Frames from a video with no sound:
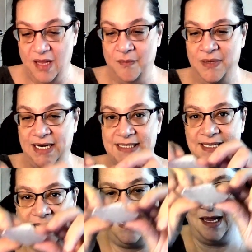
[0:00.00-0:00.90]
But it's
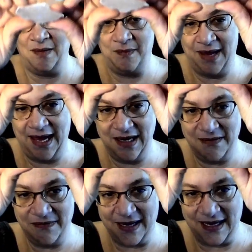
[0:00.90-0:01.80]
a
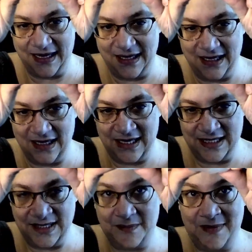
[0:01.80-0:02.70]
magnifying,
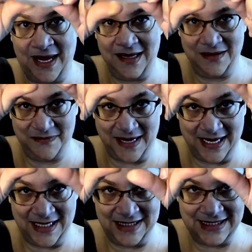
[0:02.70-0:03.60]
it
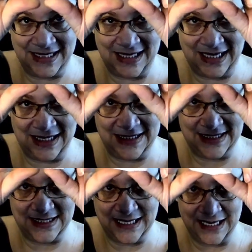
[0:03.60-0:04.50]
magnifies, and it's,
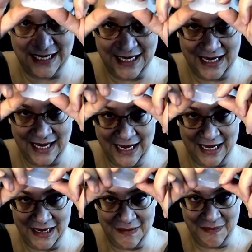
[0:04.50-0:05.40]

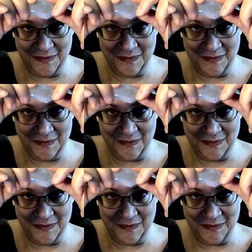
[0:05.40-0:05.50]
I